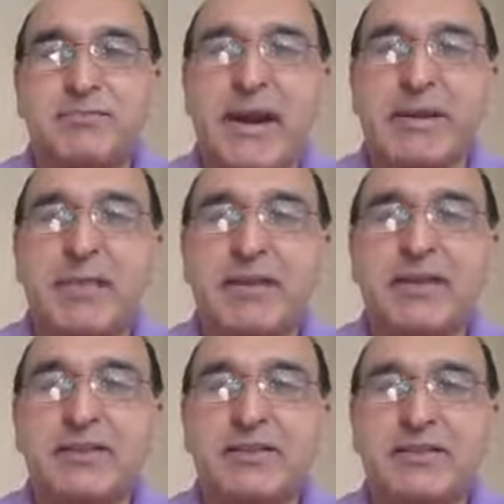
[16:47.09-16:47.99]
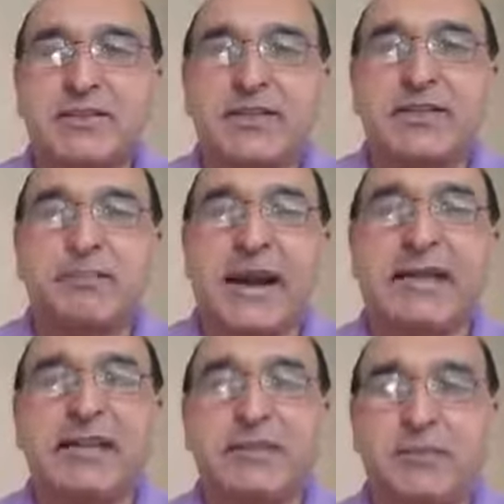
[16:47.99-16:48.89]
pragmatic is a
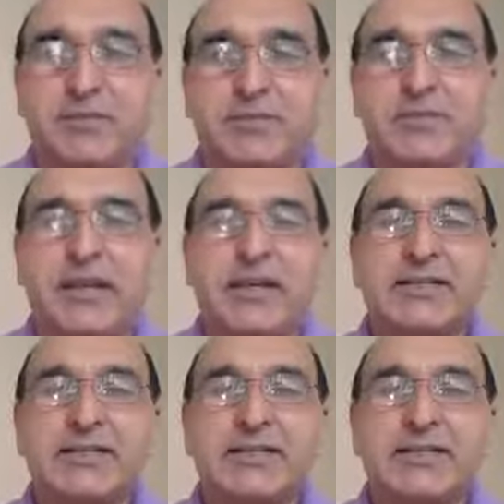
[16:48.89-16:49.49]
practical person.